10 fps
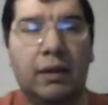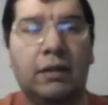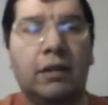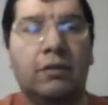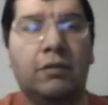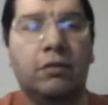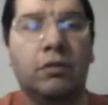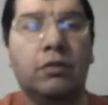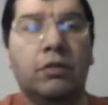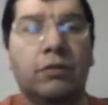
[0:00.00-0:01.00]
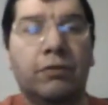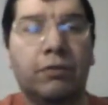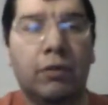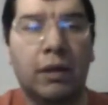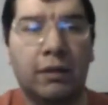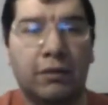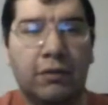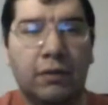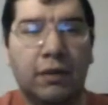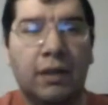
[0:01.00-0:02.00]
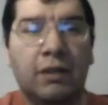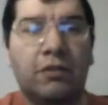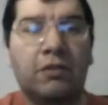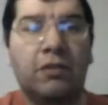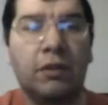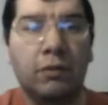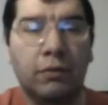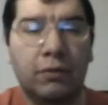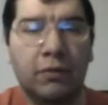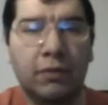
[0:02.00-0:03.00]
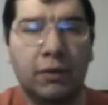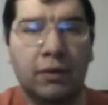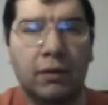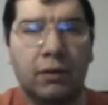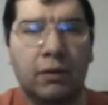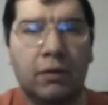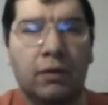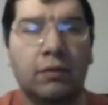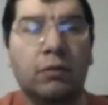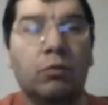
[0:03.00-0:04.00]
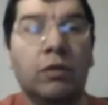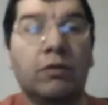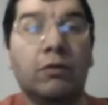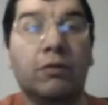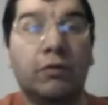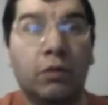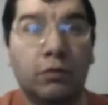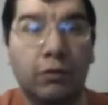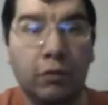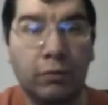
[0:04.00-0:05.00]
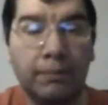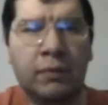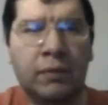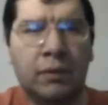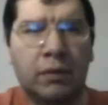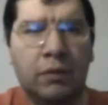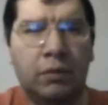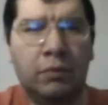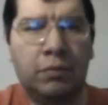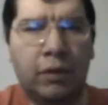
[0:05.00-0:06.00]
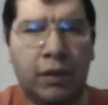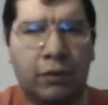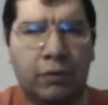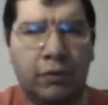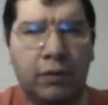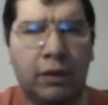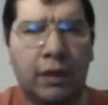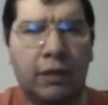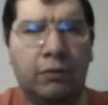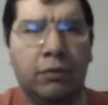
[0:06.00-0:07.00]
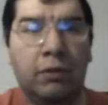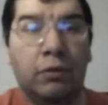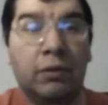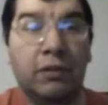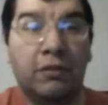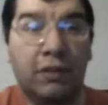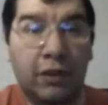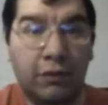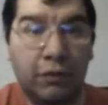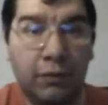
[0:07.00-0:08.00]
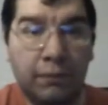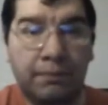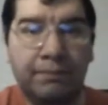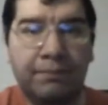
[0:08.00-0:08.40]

That leads to a new threat against SHIELD called the Winter Soldier, who prior to the Hydra organization